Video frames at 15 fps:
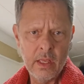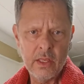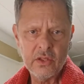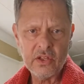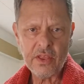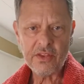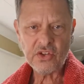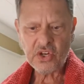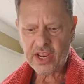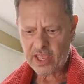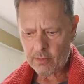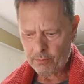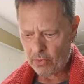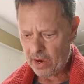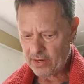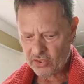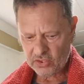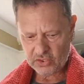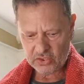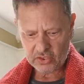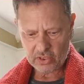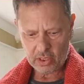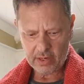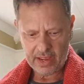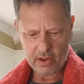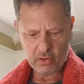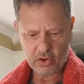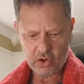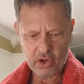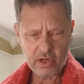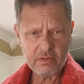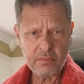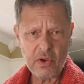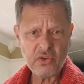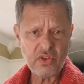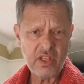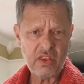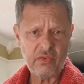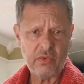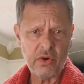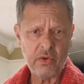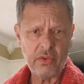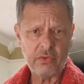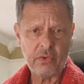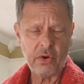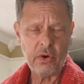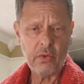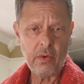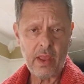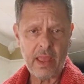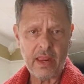So the chicken breasts are now cooked mostly through and through,